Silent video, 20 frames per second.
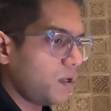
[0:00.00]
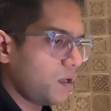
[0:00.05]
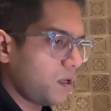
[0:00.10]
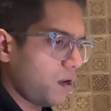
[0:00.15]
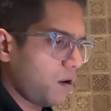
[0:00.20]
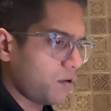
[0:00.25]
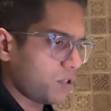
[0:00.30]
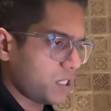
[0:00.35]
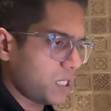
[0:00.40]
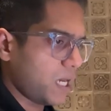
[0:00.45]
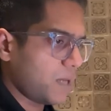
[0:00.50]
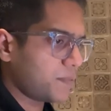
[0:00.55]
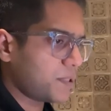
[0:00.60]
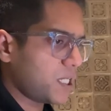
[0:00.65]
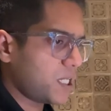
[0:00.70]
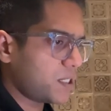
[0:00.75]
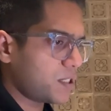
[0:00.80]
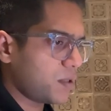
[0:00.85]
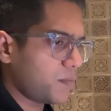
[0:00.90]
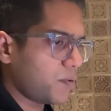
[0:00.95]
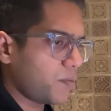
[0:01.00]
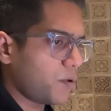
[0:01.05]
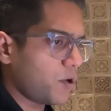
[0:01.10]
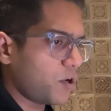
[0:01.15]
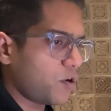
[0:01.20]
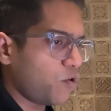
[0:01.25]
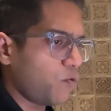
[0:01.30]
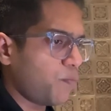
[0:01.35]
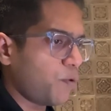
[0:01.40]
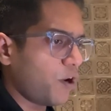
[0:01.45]
Oh, Snapchat's up about
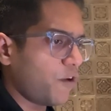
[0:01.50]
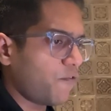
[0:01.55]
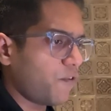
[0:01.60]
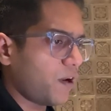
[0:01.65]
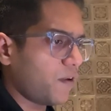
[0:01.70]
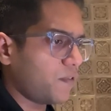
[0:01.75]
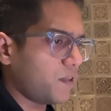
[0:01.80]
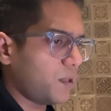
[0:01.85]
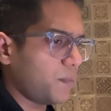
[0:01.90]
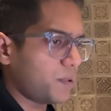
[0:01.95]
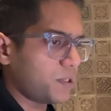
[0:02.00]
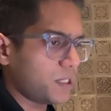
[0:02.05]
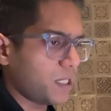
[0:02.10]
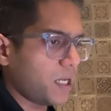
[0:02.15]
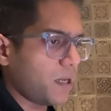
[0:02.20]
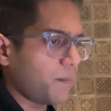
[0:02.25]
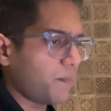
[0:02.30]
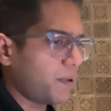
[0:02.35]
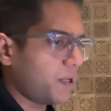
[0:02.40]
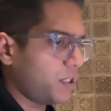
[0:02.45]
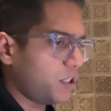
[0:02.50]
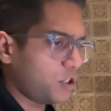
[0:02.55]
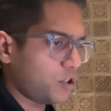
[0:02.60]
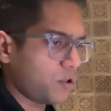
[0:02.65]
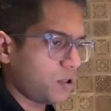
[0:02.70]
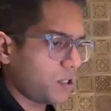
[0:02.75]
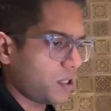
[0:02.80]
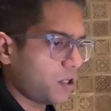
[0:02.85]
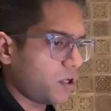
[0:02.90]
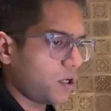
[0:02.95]
2.53%. I'm pretty sure
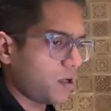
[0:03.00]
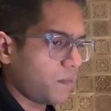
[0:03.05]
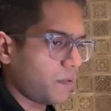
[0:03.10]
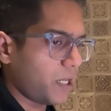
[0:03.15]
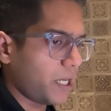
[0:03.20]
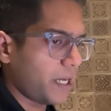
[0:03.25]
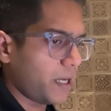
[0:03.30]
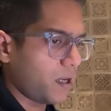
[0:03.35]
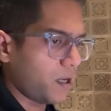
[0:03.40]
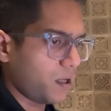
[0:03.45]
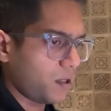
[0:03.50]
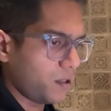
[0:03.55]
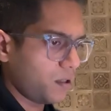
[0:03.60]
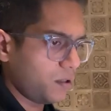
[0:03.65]
they got upgraded.